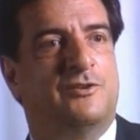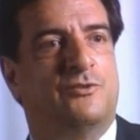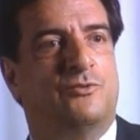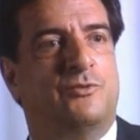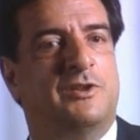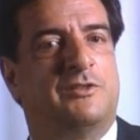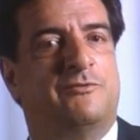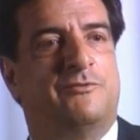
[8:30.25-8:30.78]

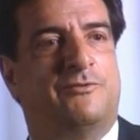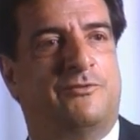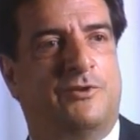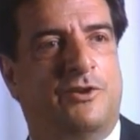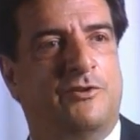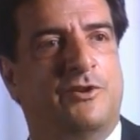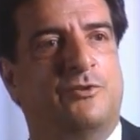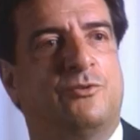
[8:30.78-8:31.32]
with
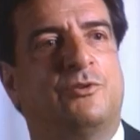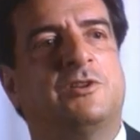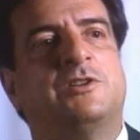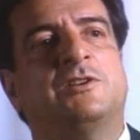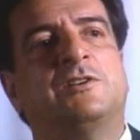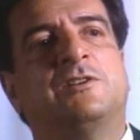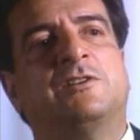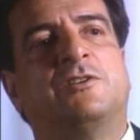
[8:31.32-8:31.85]
very good
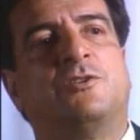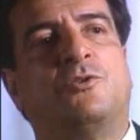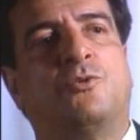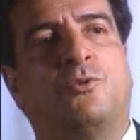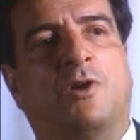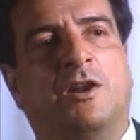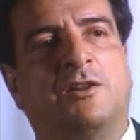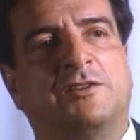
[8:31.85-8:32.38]

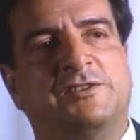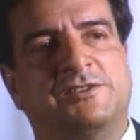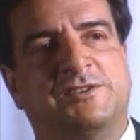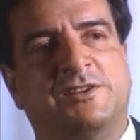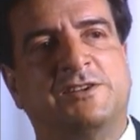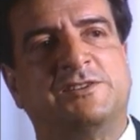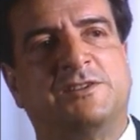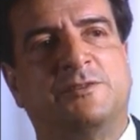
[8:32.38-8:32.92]
quality
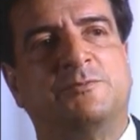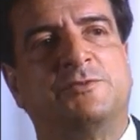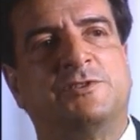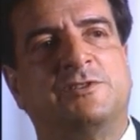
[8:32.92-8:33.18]
systems